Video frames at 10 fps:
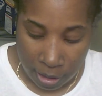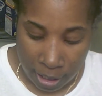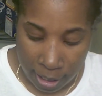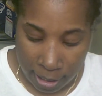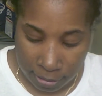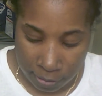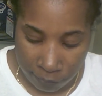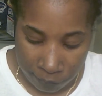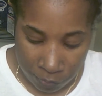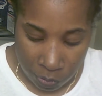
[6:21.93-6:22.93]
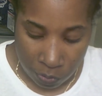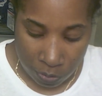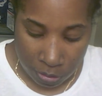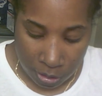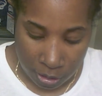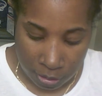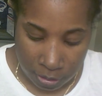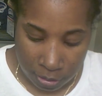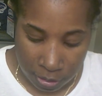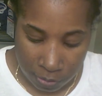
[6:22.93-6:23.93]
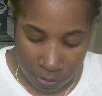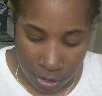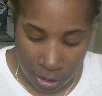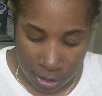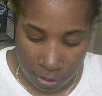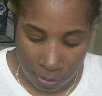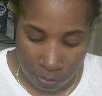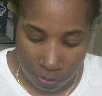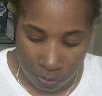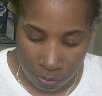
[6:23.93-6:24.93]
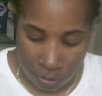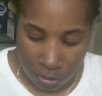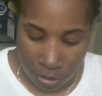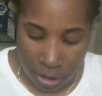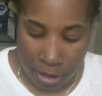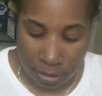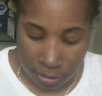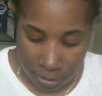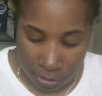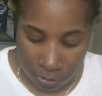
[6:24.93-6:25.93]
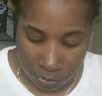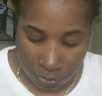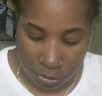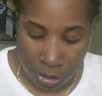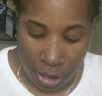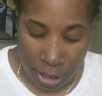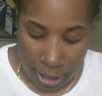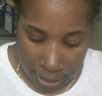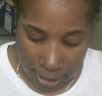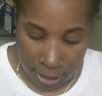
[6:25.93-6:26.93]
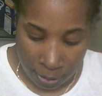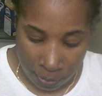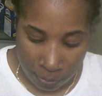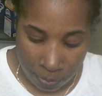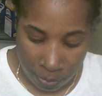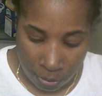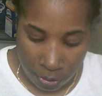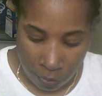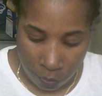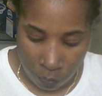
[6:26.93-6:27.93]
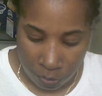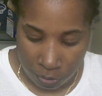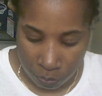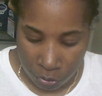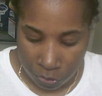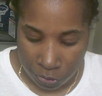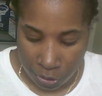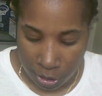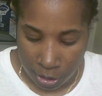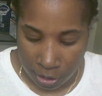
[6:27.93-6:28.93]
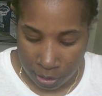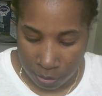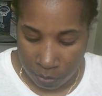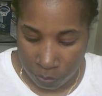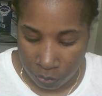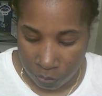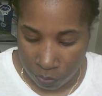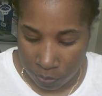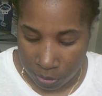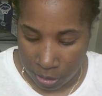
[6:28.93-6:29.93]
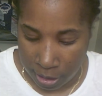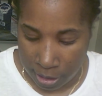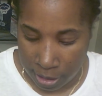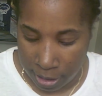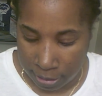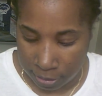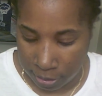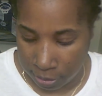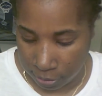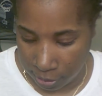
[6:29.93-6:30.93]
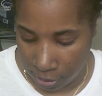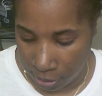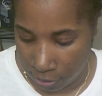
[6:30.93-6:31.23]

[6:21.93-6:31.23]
has infused and sealed hair and seals hair with moisture and improves elasticity.